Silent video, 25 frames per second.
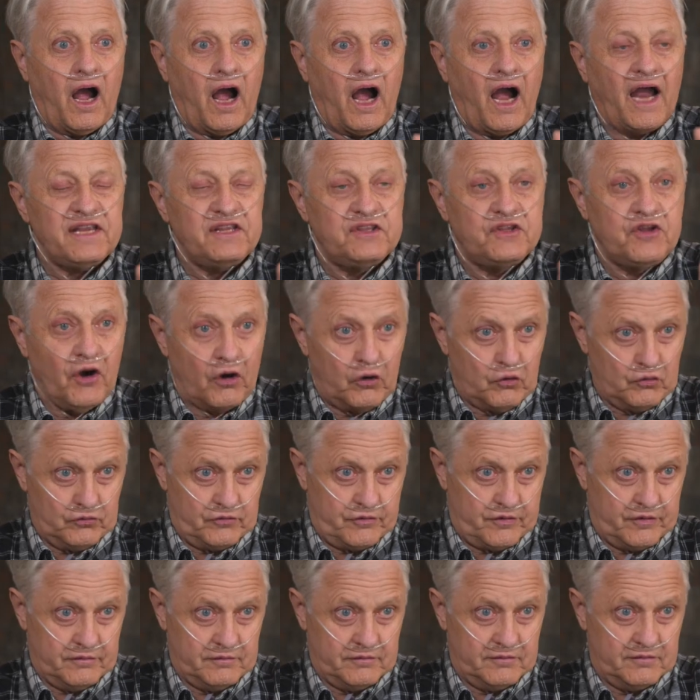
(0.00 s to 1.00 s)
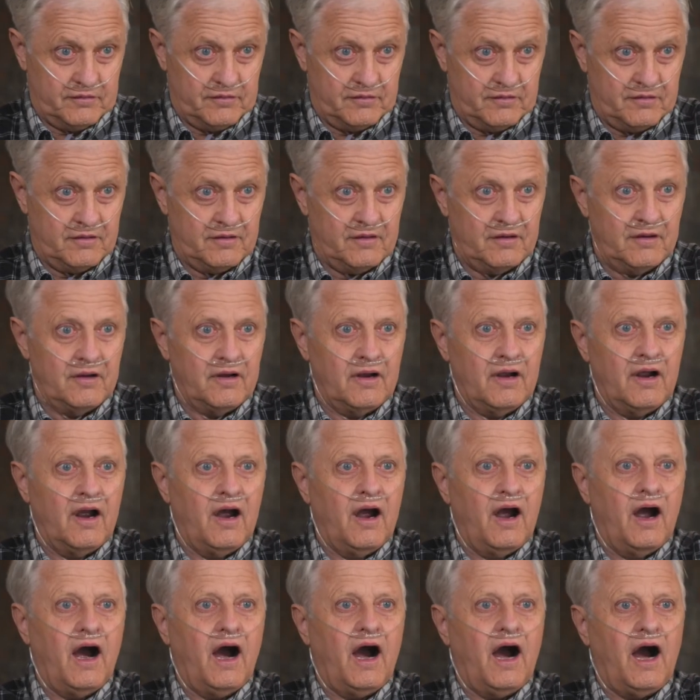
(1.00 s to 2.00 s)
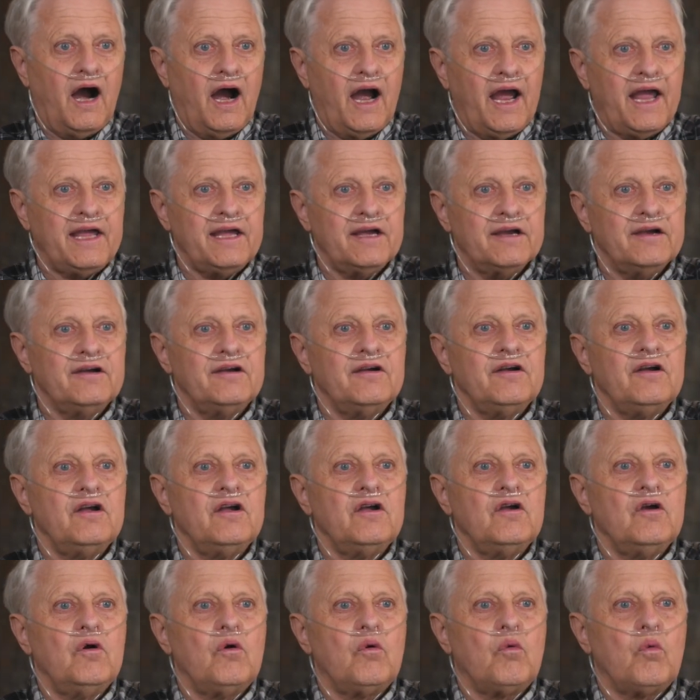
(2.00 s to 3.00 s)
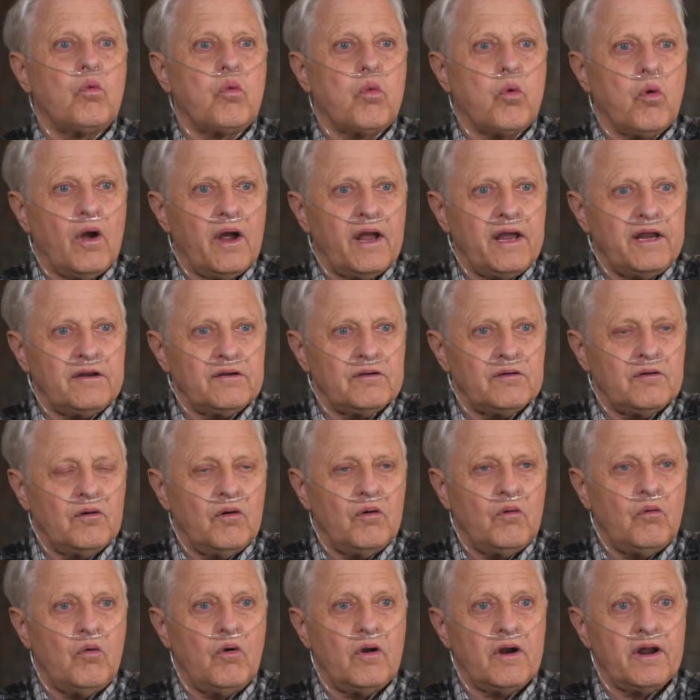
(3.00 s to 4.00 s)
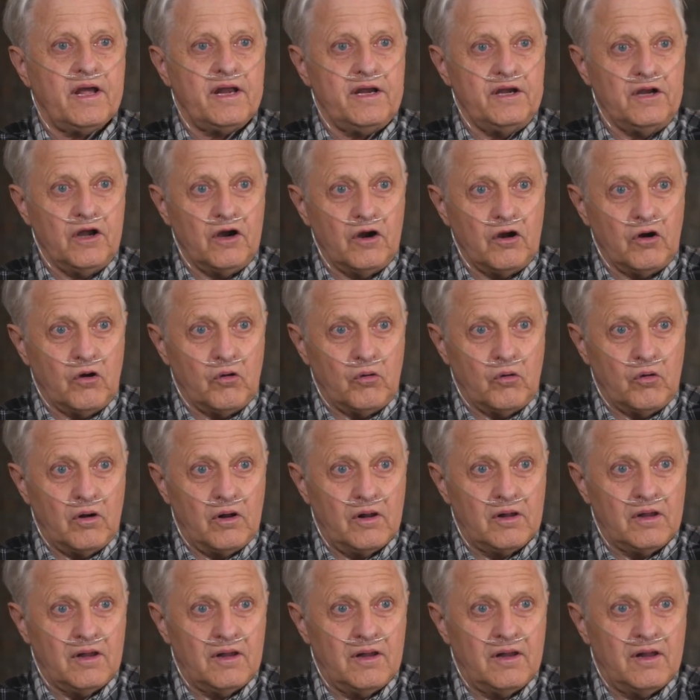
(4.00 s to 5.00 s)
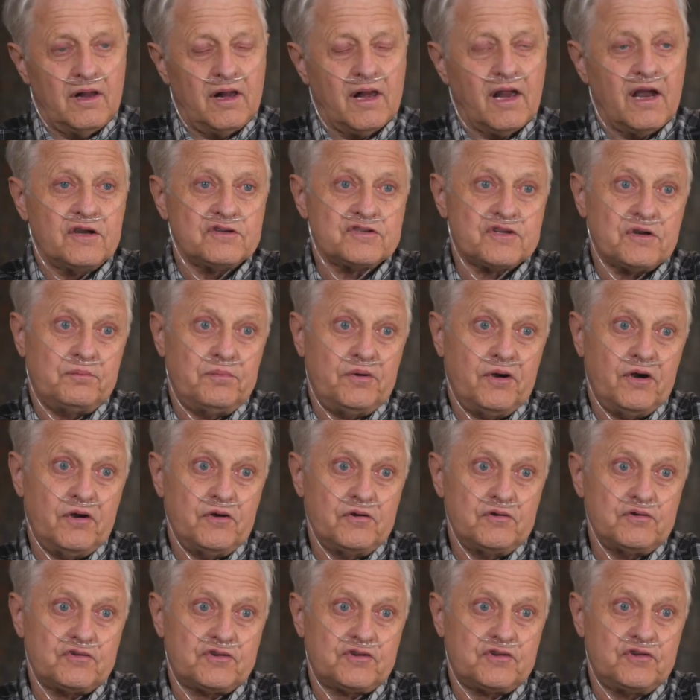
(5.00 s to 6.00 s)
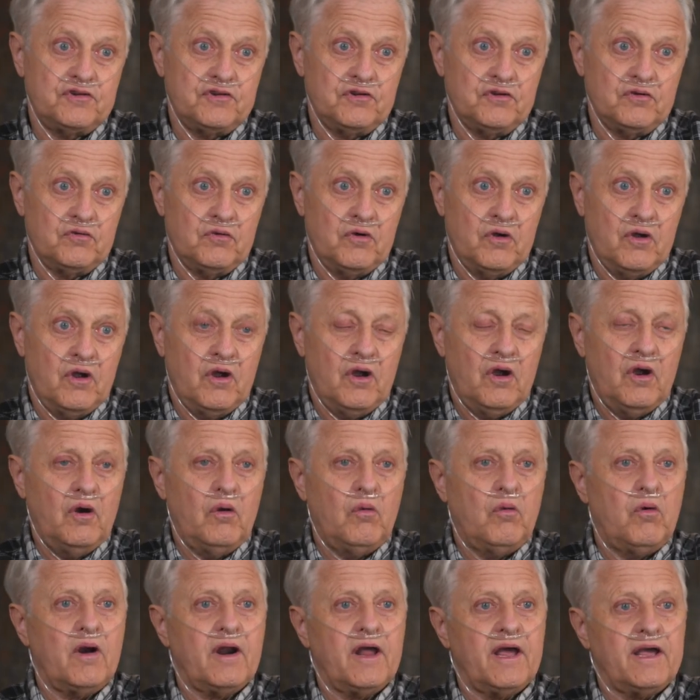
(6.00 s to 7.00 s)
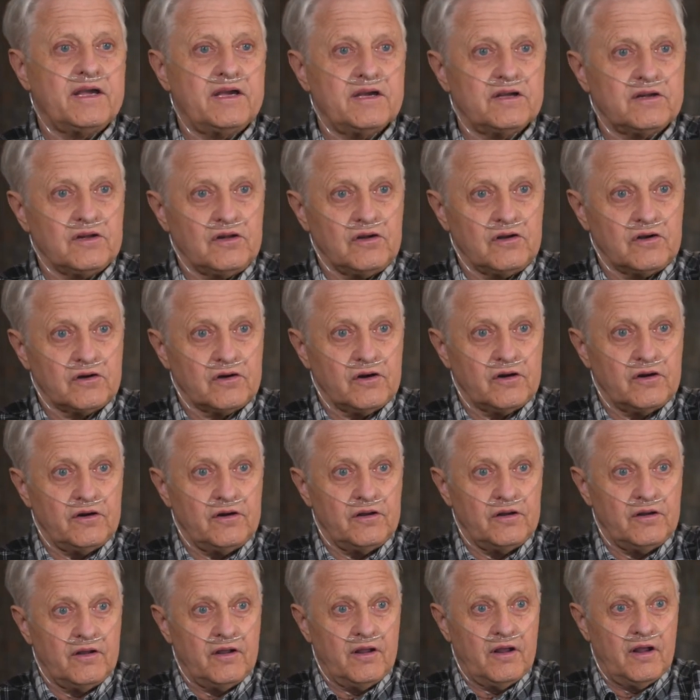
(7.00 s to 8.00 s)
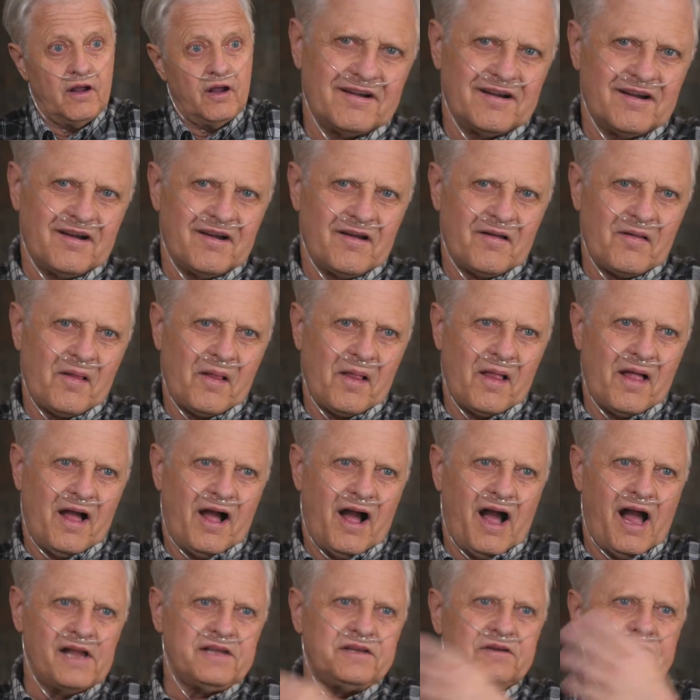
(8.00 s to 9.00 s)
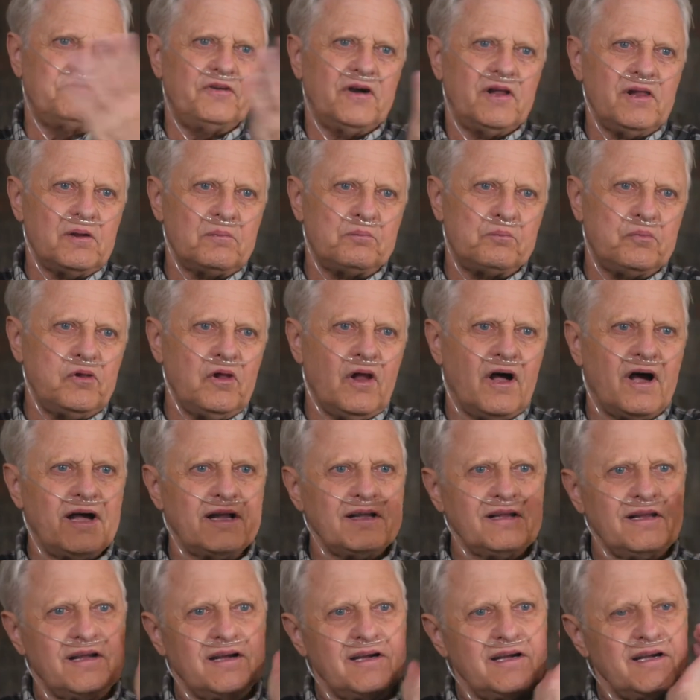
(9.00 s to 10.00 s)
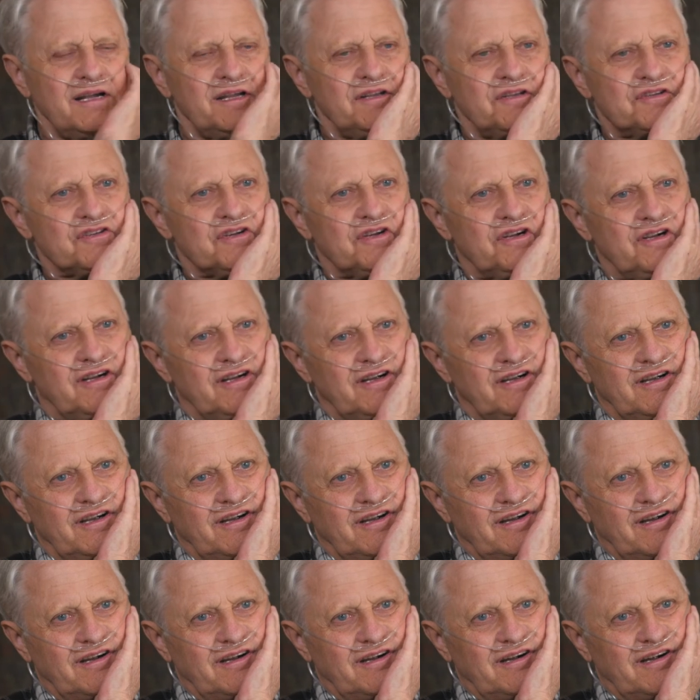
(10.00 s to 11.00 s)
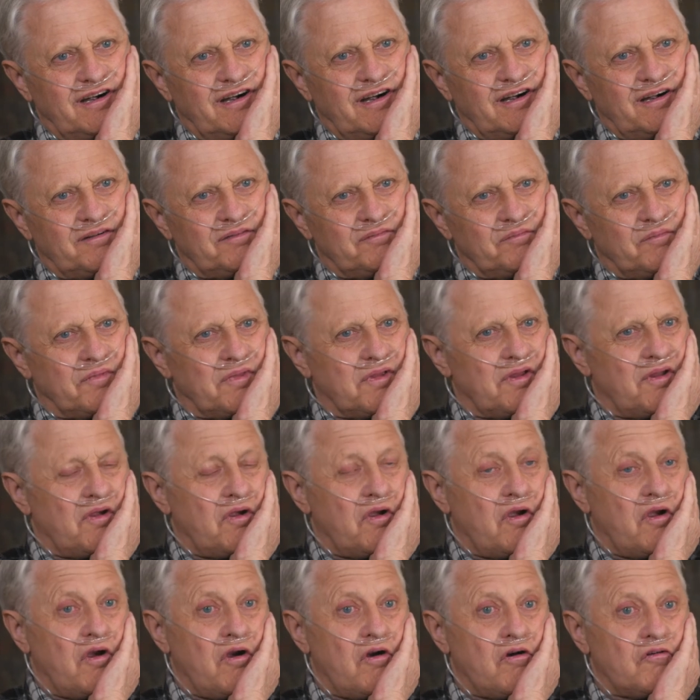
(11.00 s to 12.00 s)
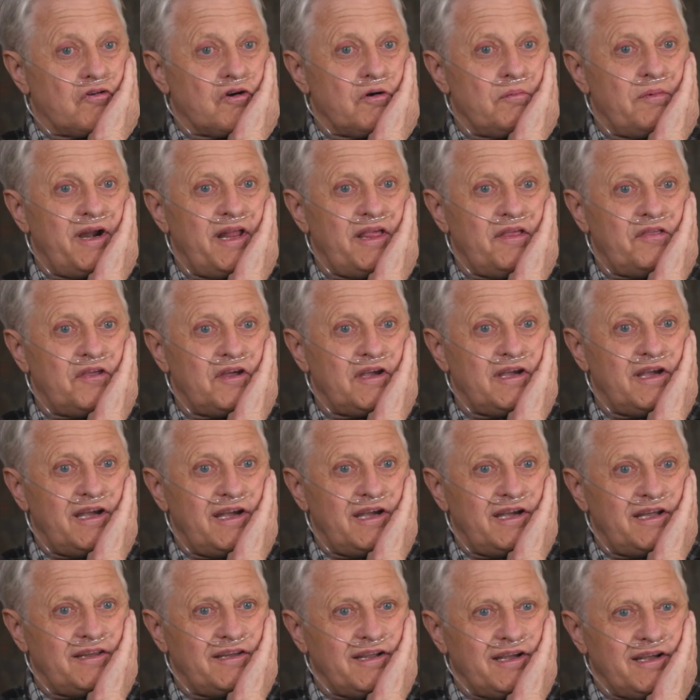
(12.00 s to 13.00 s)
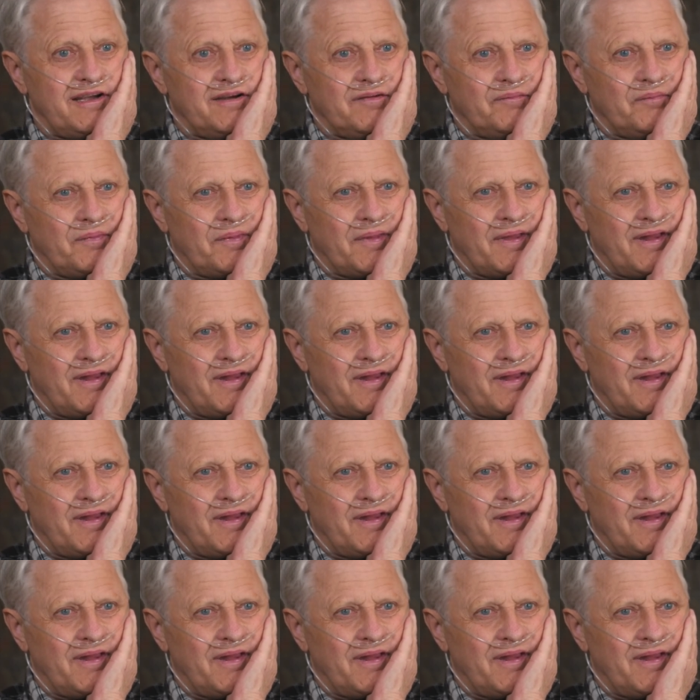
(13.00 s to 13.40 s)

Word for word: I don't. I write what I know as opposed to what I can learn. I develop plot lines uh, from anything handy.